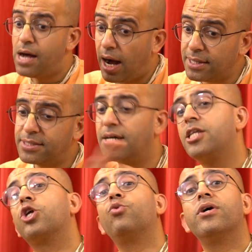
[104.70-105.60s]
answer
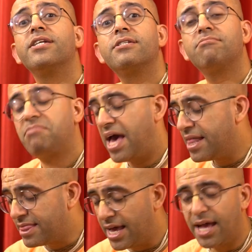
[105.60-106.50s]
their queries.
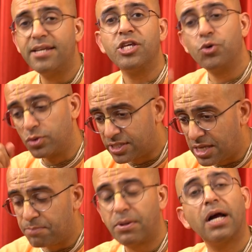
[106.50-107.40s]
And then youths,
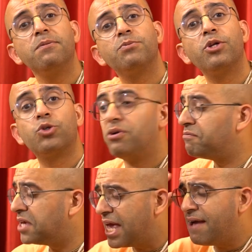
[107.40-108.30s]
they become spiritual.
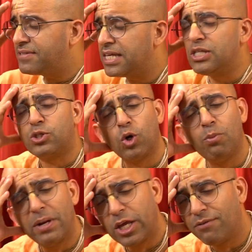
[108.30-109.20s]
We have seen so
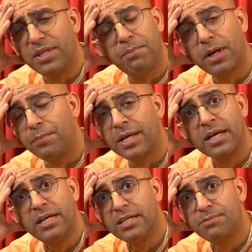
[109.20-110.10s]
many of them
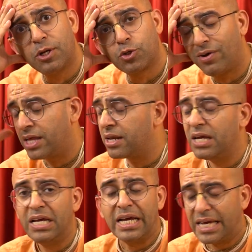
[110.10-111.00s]
becoming spiritual, whether
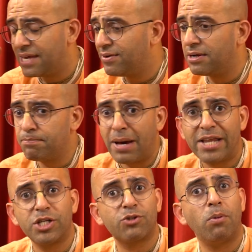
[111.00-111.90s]
even
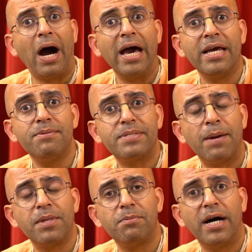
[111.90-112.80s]
managers from IIMs,
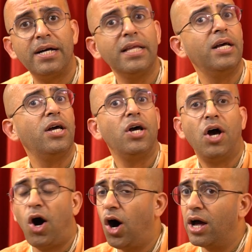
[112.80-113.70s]
Ahmedabad,
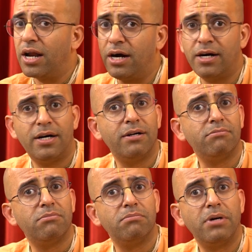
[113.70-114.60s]

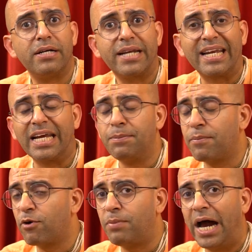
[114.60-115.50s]
or technical
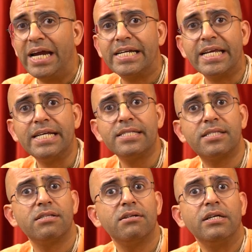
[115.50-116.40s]
people from
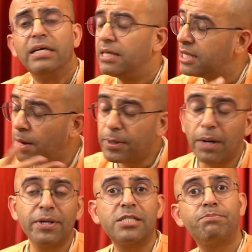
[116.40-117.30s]
IITs, they are
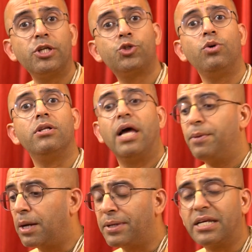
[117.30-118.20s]
becoming spiritual. They are
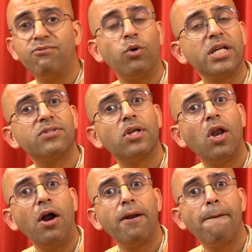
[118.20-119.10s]
becoming devotees of the
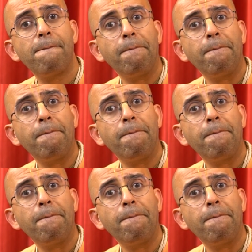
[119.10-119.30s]
Lord.